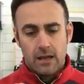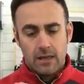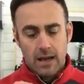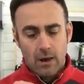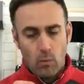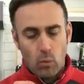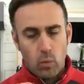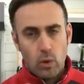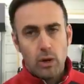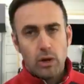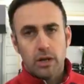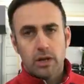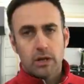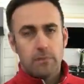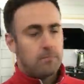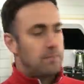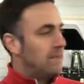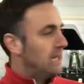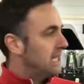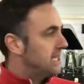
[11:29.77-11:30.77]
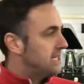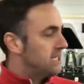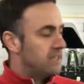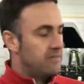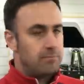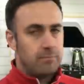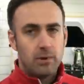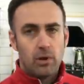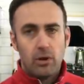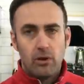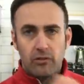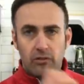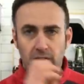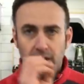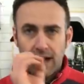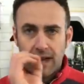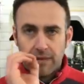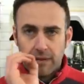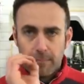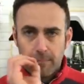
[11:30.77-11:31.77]
that workability of ball
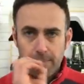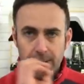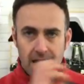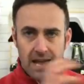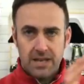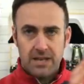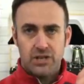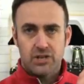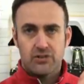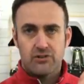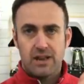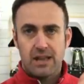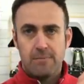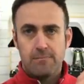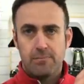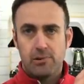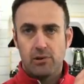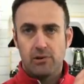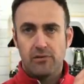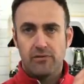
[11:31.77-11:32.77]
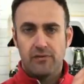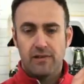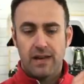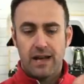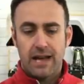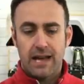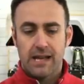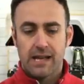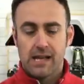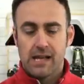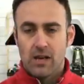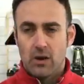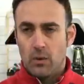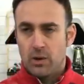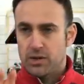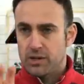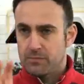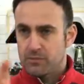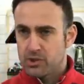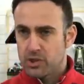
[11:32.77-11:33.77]
flight, the penetrating ball flight,
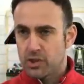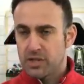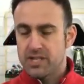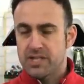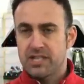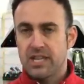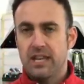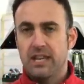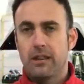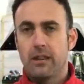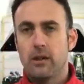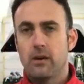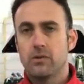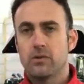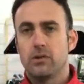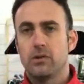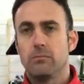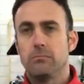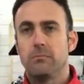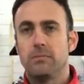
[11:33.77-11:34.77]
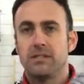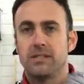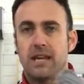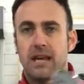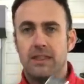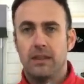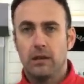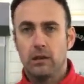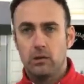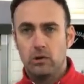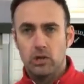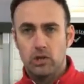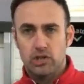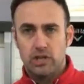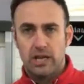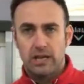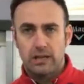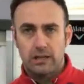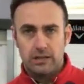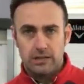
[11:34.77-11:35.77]
which I'm sort of seeing on those numbers there. The launch
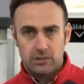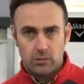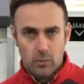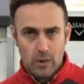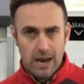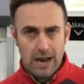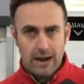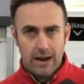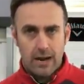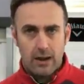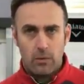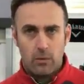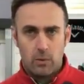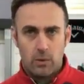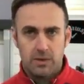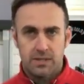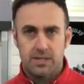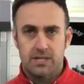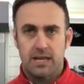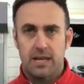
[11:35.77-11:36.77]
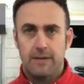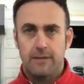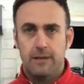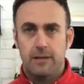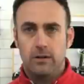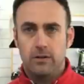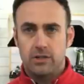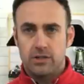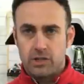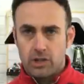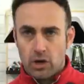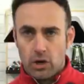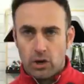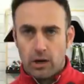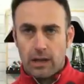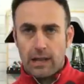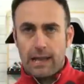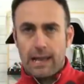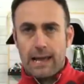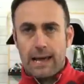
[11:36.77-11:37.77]
angle is where I want it. You know, it's not
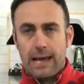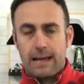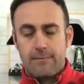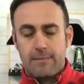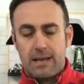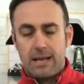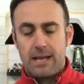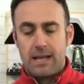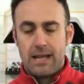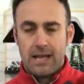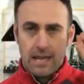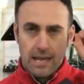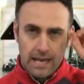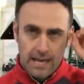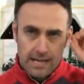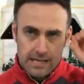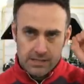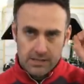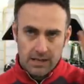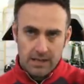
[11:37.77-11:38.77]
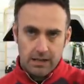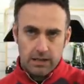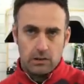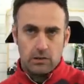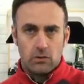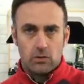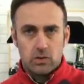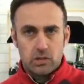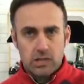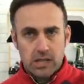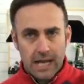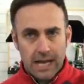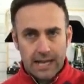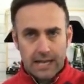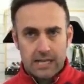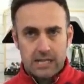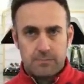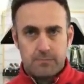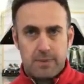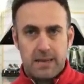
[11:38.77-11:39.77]
climbing, it's it looks like
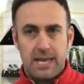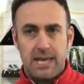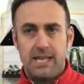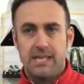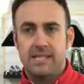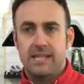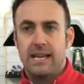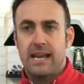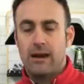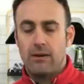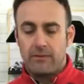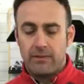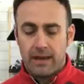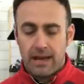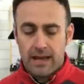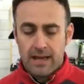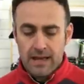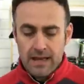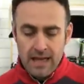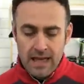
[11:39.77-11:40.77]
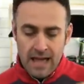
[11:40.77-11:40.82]
it's piercing out there.